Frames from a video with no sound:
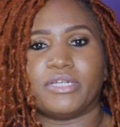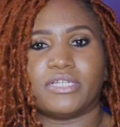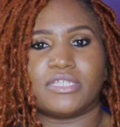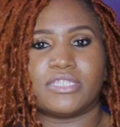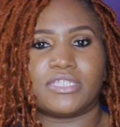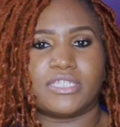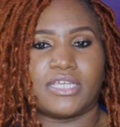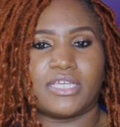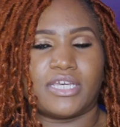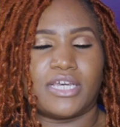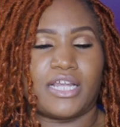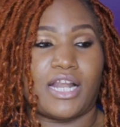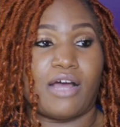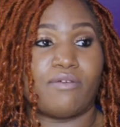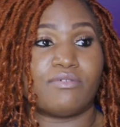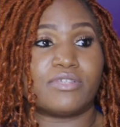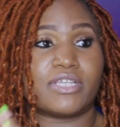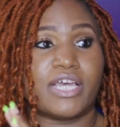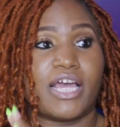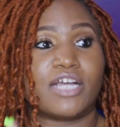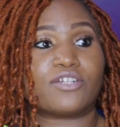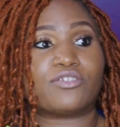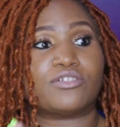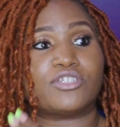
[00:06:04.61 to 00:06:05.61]
being said, I
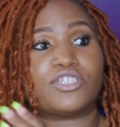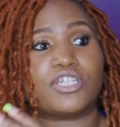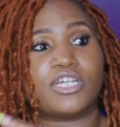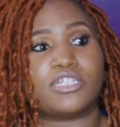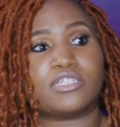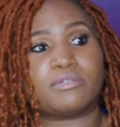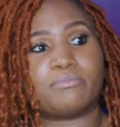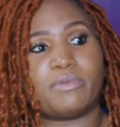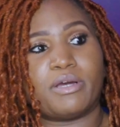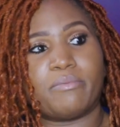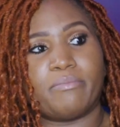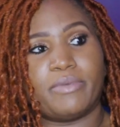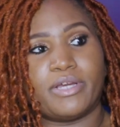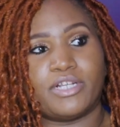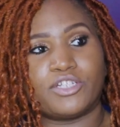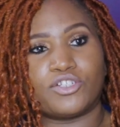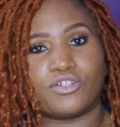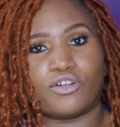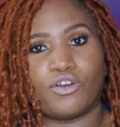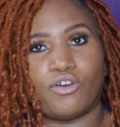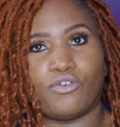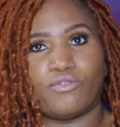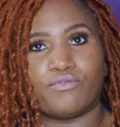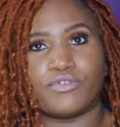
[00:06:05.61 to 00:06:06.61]
was actually changing my
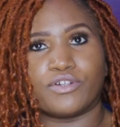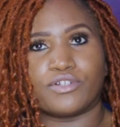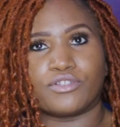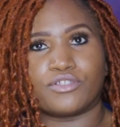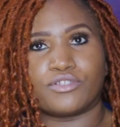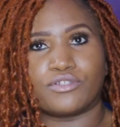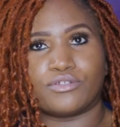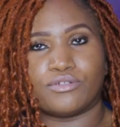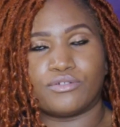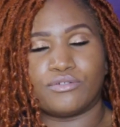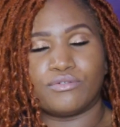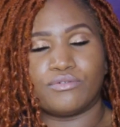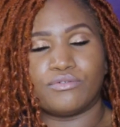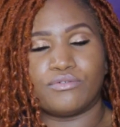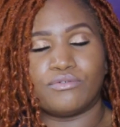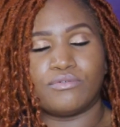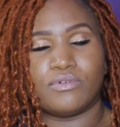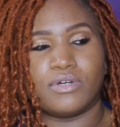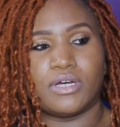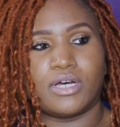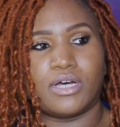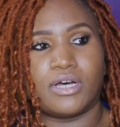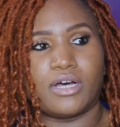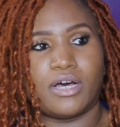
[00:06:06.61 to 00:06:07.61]
major over
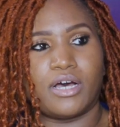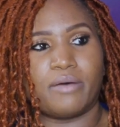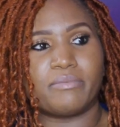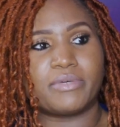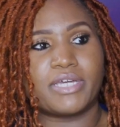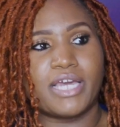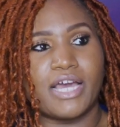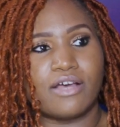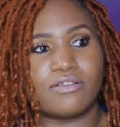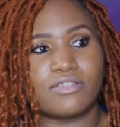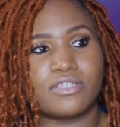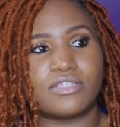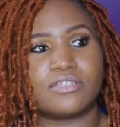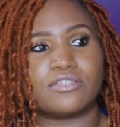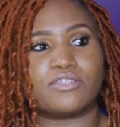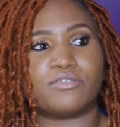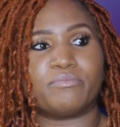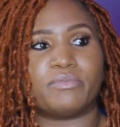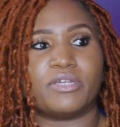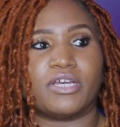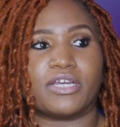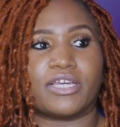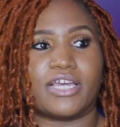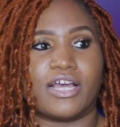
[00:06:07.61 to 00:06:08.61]
to counseling
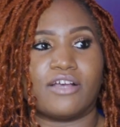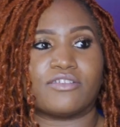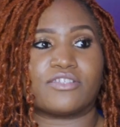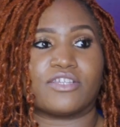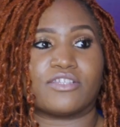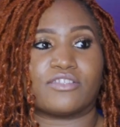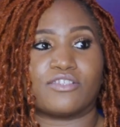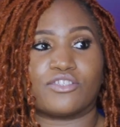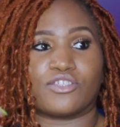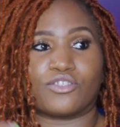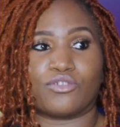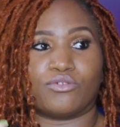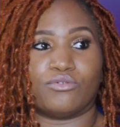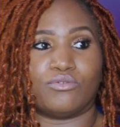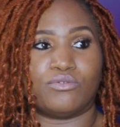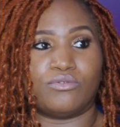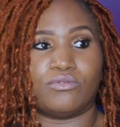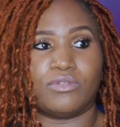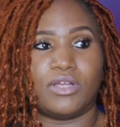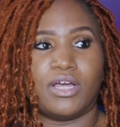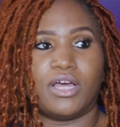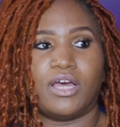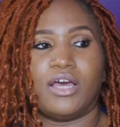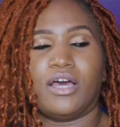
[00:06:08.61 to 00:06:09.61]
to be a counselor at the
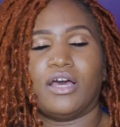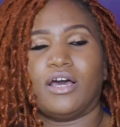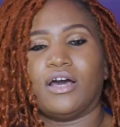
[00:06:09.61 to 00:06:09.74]
school.